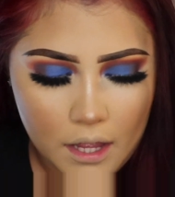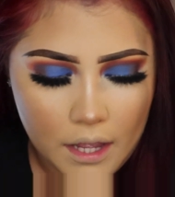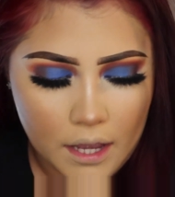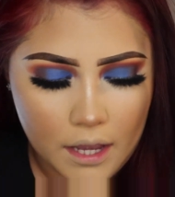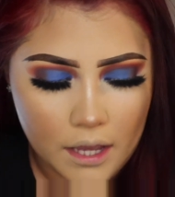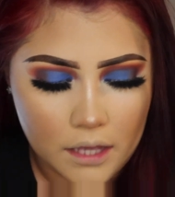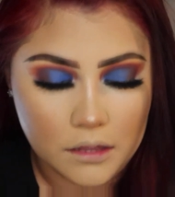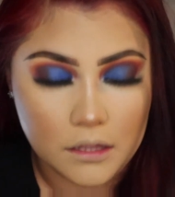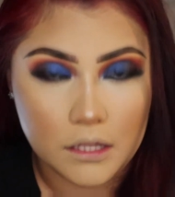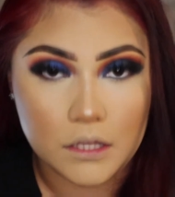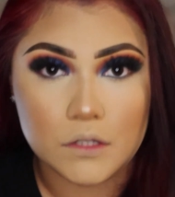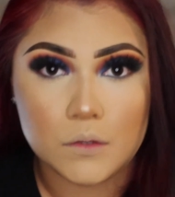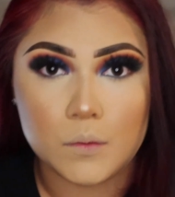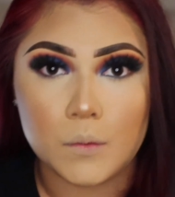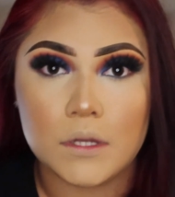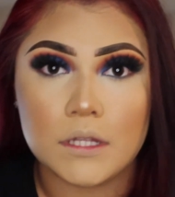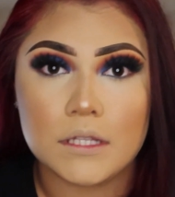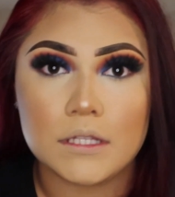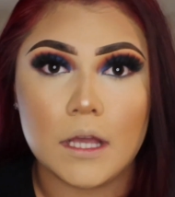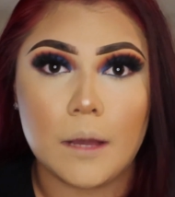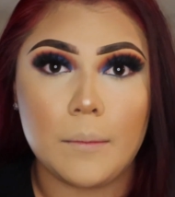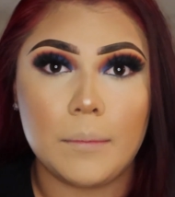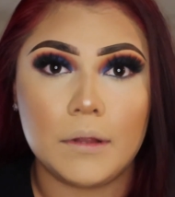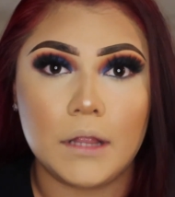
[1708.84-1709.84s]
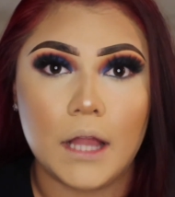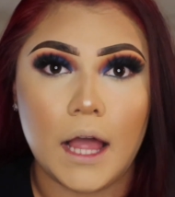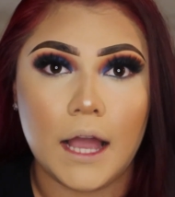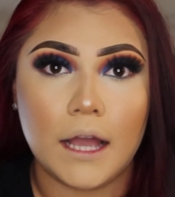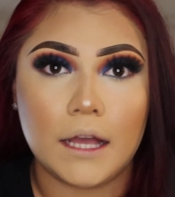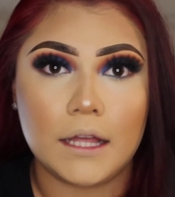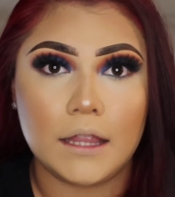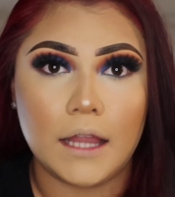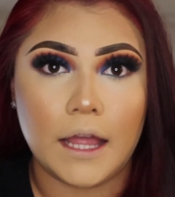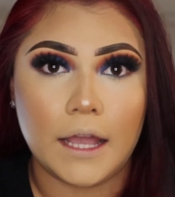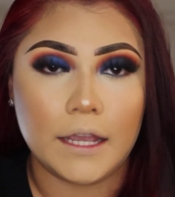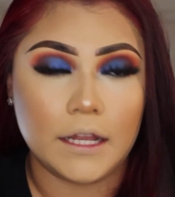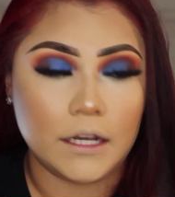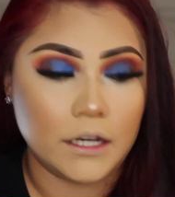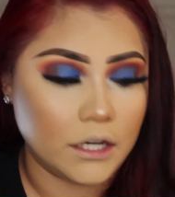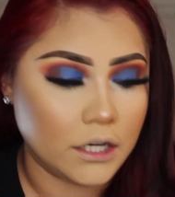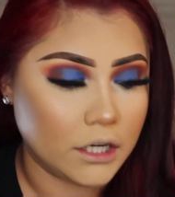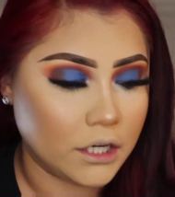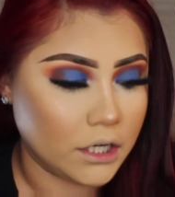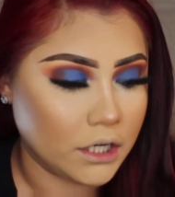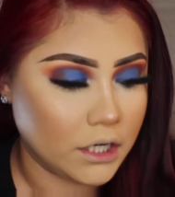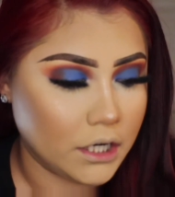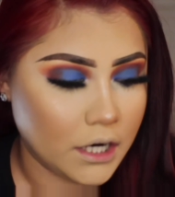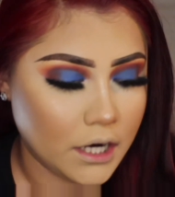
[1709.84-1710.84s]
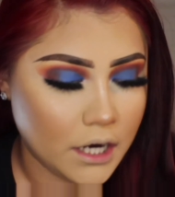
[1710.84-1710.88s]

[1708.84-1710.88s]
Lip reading: And this one's a black liner.